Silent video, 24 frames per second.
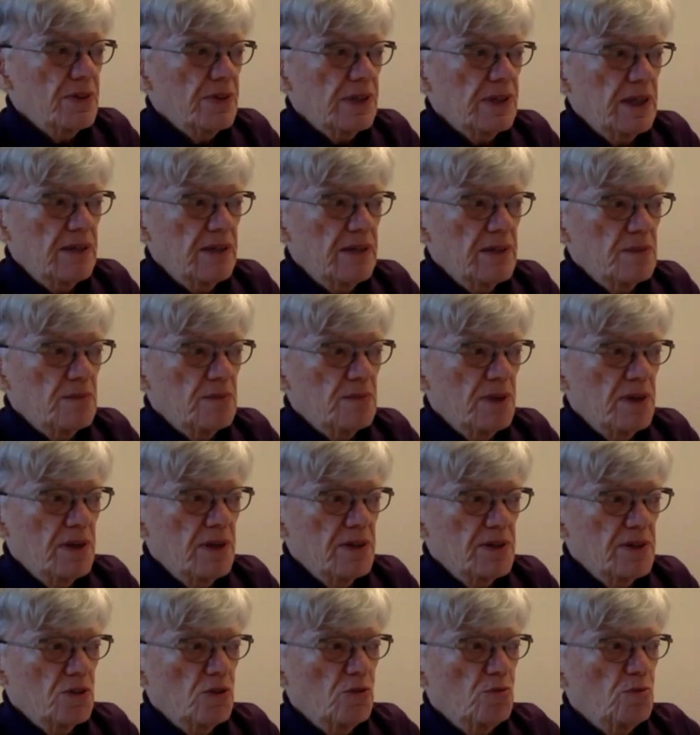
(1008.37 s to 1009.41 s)
Okay, this part
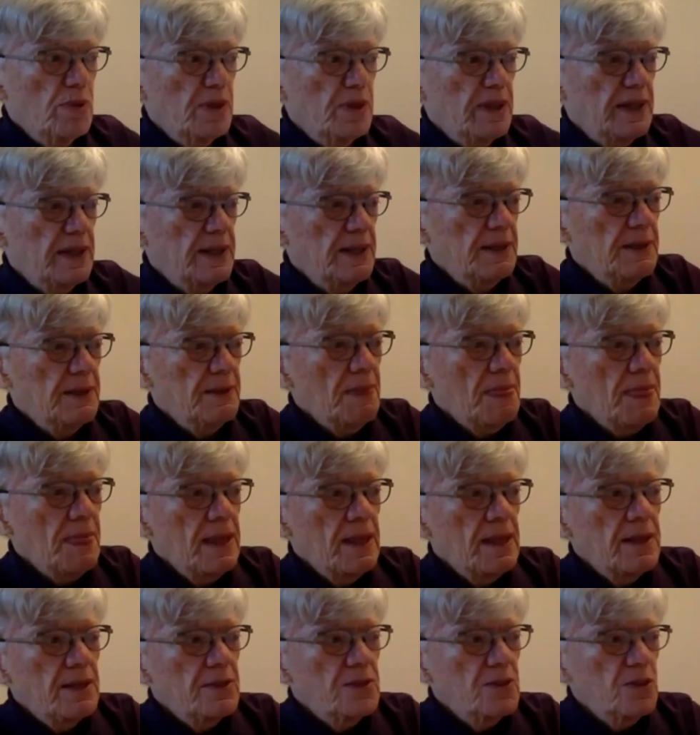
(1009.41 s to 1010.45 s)
is open.
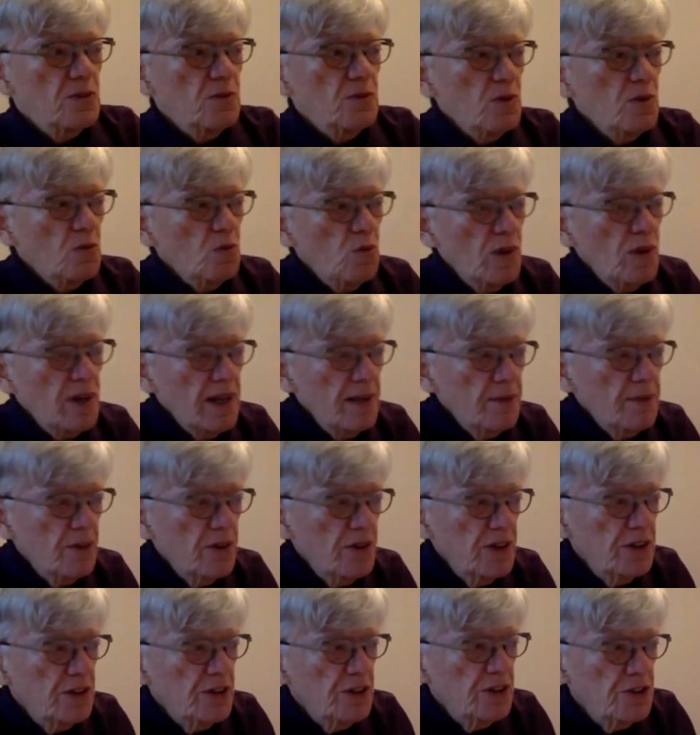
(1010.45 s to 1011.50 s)
So what I'm
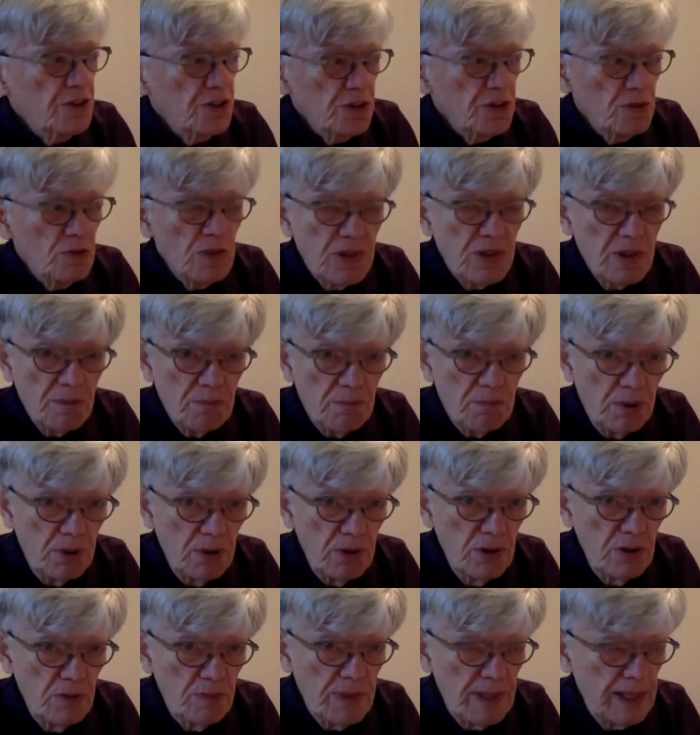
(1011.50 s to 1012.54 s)
going to do with a
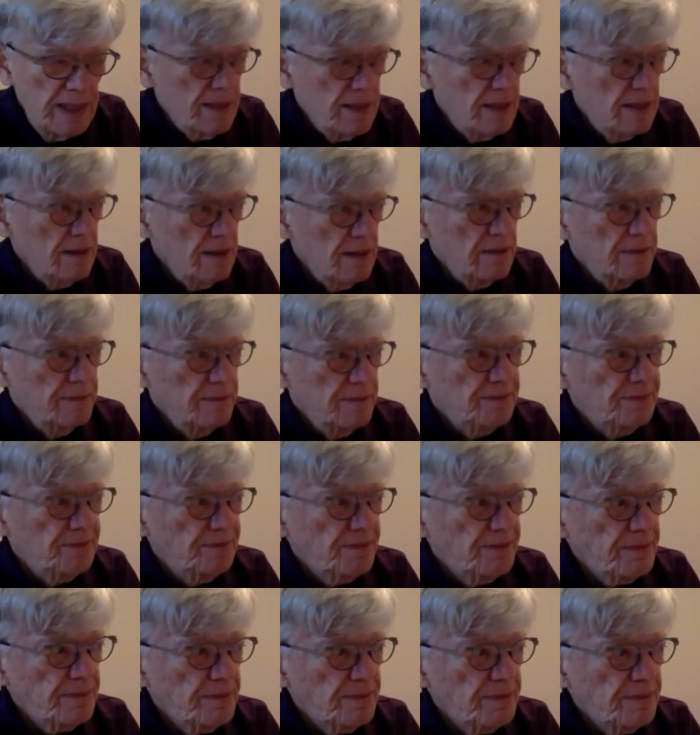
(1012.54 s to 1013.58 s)
blue pencil
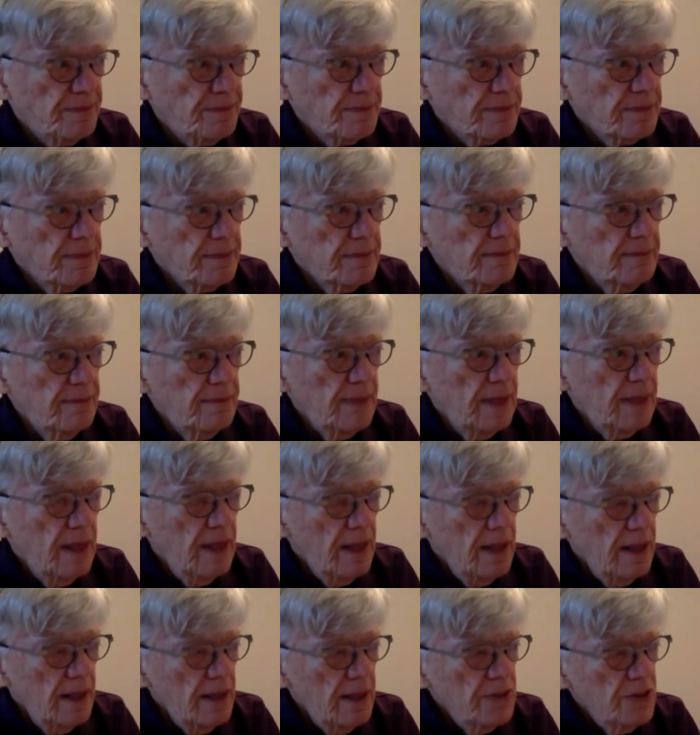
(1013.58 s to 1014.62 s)

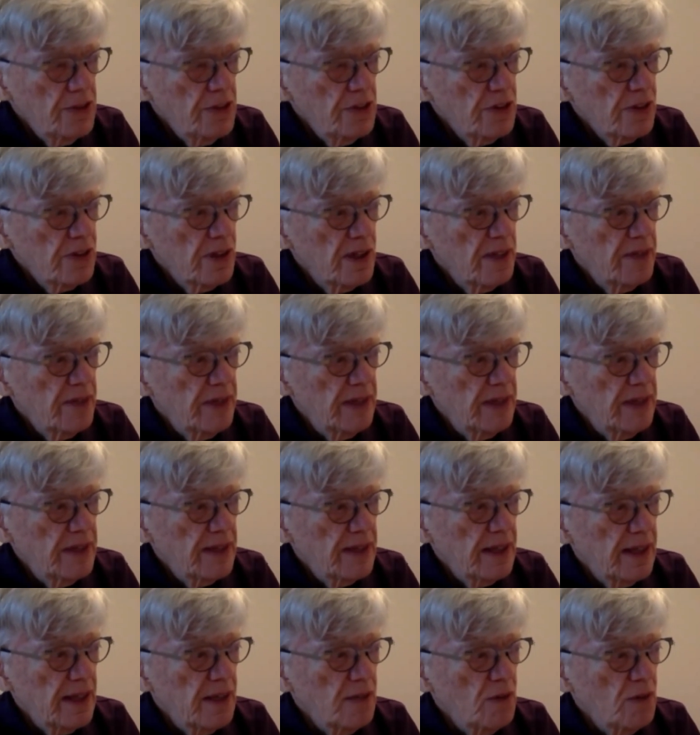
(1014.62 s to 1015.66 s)
is just kind of
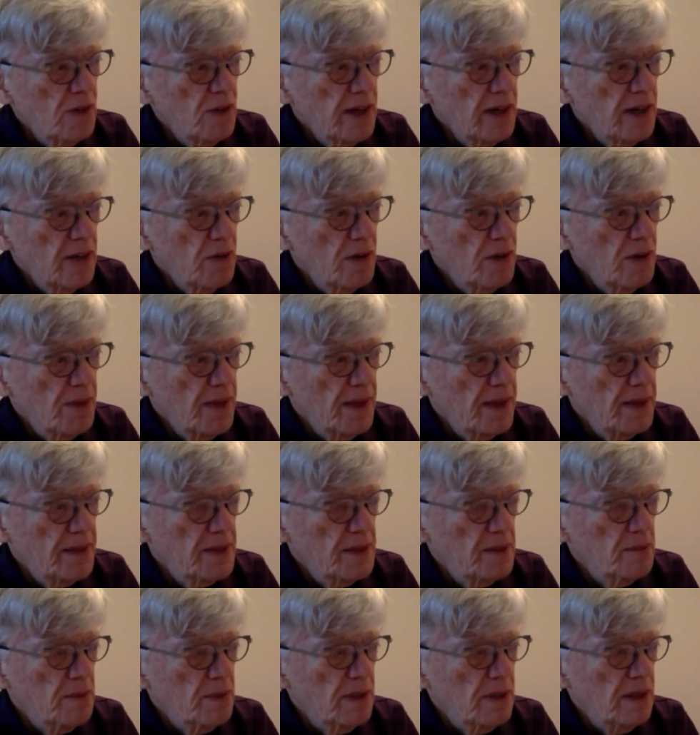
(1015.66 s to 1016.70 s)
indicate where I want that to
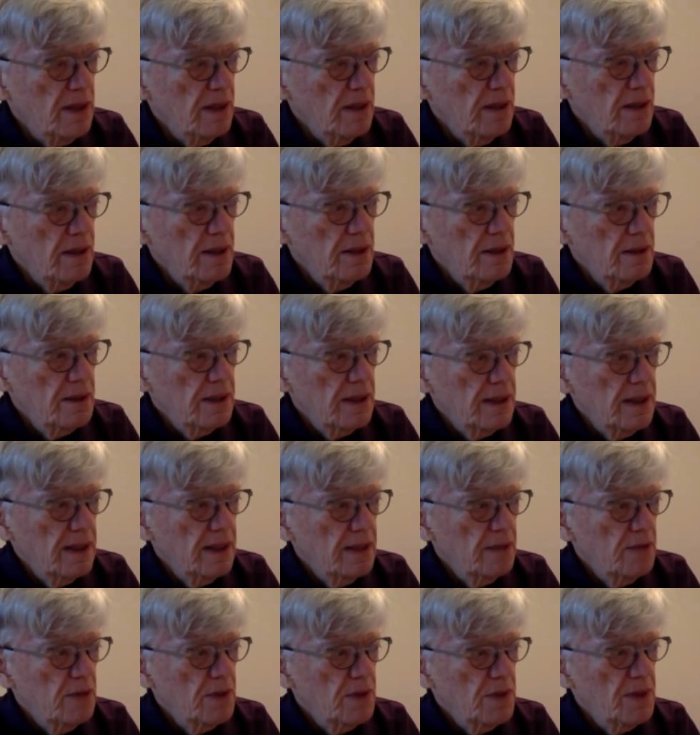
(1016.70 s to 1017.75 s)
be. Okay, I
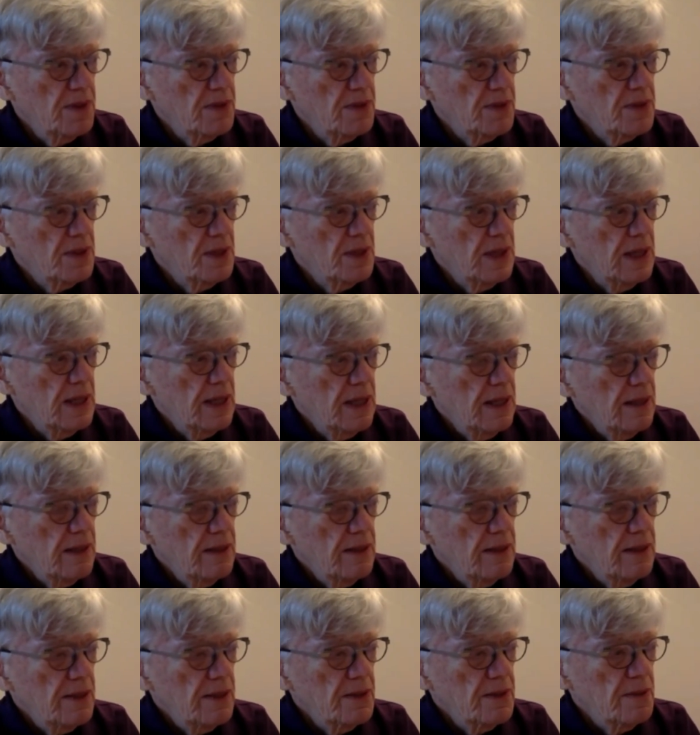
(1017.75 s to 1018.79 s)
want this
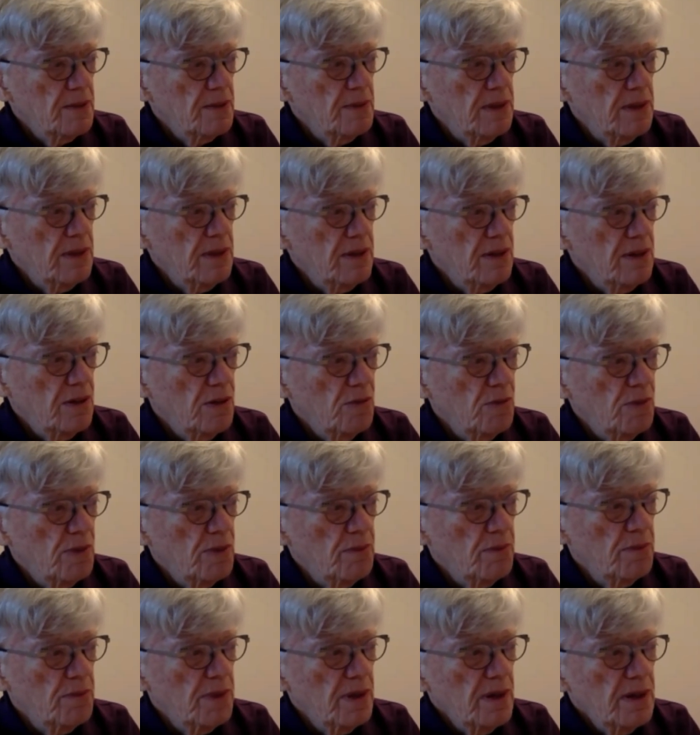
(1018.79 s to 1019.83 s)
to be the open
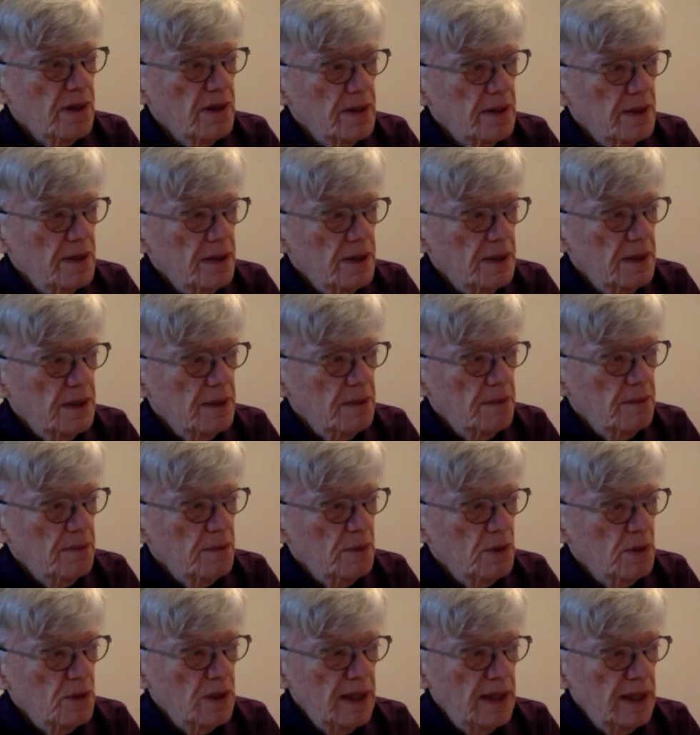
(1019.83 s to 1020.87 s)
part, more
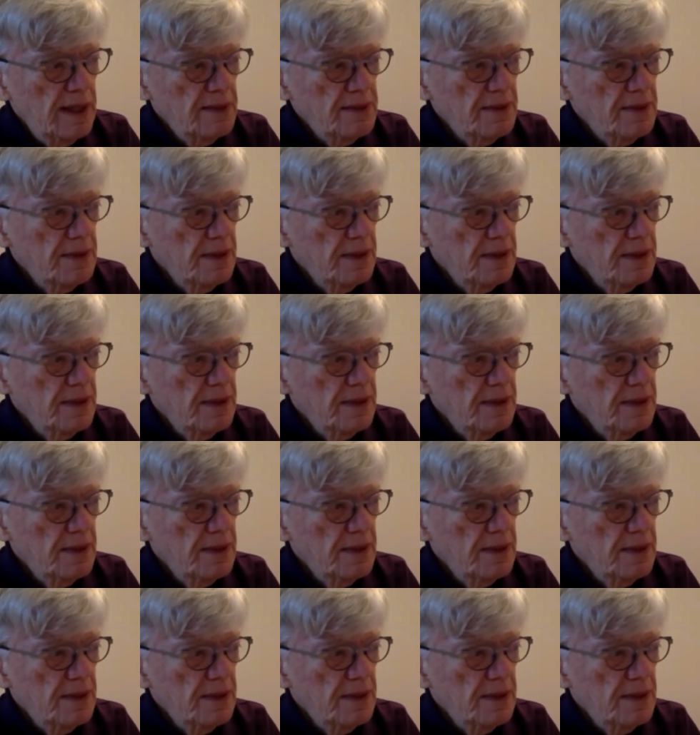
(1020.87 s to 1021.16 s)
or less.